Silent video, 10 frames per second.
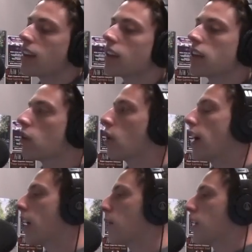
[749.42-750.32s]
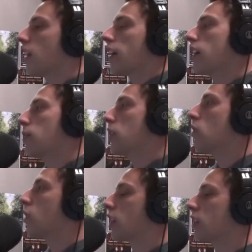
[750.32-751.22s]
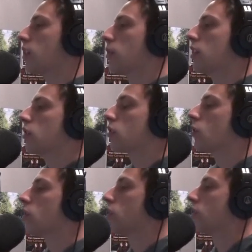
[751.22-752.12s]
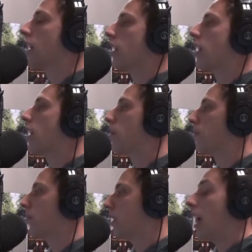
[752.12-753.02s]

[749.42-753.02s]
I think you're right. I mean, like, I mean, you look at some of these schools and, um,